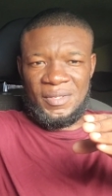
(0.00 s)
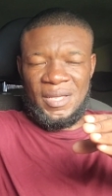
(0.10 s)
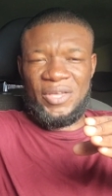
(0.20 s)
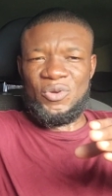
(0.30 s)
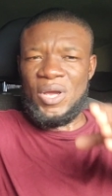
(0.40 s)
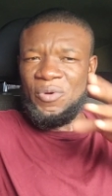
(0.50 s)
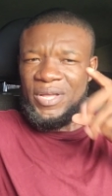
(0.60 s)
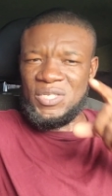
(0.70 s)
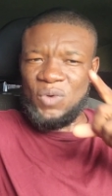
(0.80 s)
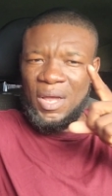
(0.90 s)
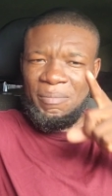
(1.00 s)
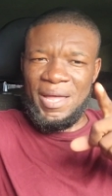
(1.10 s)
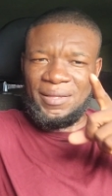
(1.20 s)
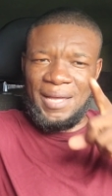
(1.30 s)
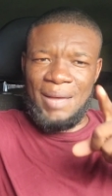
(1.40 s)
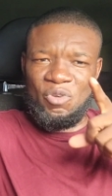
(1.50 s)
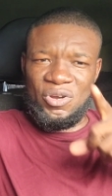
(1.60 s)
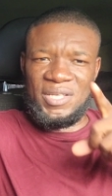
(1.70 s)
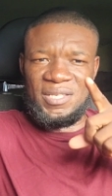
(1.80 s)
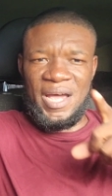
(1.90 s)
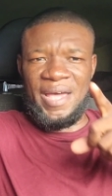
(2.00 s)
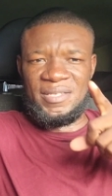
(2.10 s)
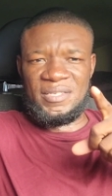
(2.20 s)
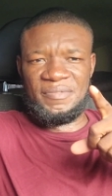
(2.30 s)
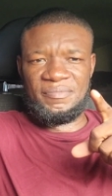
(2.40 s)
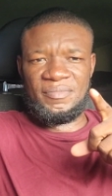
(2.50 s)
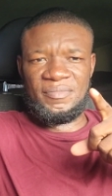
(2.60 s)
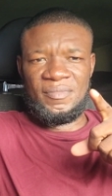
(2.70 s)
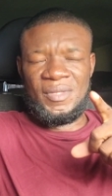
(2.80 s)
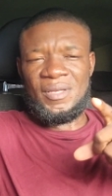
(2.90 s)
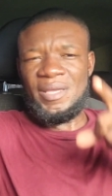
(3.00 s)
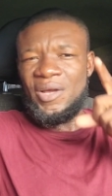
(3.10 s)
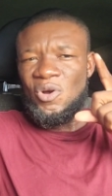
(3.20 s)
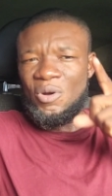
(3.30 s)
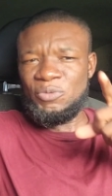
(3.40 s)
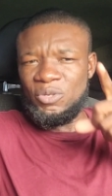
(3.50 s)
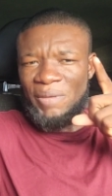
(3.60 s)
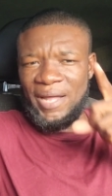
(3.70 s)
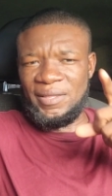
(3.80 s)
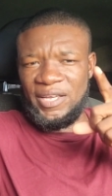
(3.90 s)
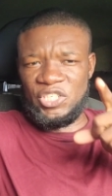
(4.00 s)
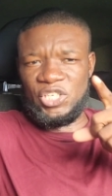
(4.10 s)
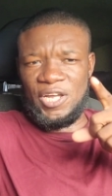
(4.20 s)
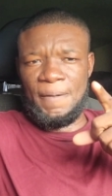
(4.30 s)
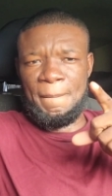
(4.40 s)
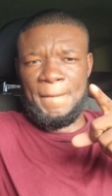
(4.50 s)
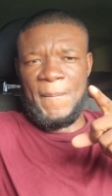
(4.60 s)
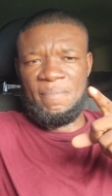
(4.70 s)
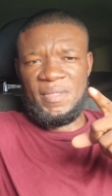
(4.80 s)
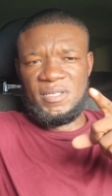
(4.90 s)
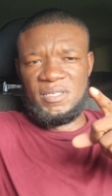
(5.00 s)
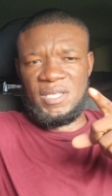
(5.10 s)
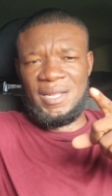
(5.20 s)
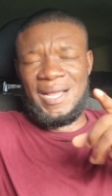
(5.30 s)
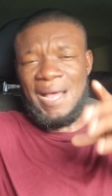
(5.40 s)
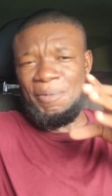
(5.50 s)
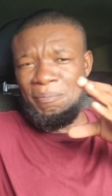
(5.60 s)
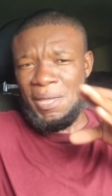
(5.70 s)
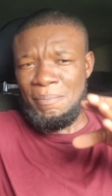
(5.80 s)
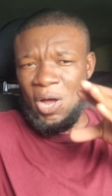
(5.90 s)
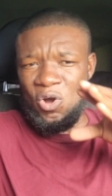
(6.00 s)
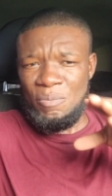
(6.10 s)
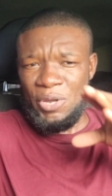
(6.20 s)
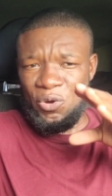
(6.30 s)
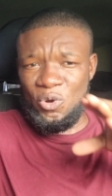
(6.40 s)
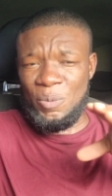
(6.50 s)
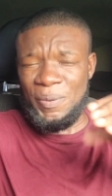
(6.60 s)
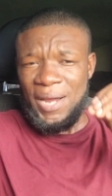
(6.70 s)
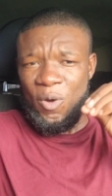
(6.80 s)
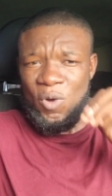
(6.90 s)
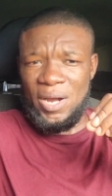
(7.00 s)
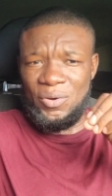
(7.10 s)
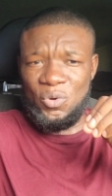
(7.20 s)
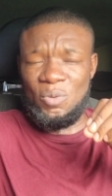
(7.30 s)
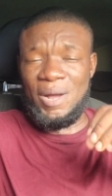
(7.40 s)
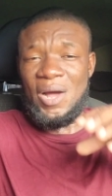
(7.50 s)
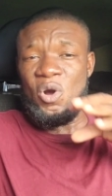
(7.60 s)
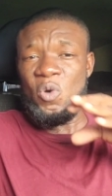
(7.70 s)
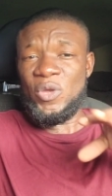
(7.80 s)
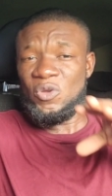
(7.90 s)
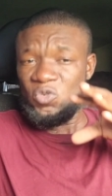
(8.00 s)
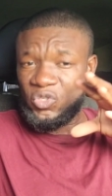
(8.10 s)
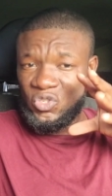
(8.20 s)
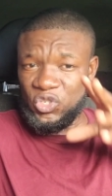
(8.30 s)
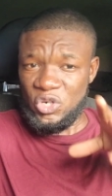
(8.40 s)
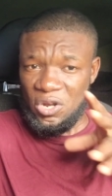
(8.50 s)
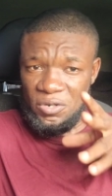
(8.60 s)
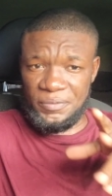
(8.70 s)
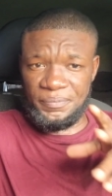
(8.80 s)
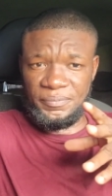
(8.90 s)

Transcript: And you know the reason why me I talk about this guys? It come to me attention. Zane, can remember how me grew up in a one room and how we used to struggle.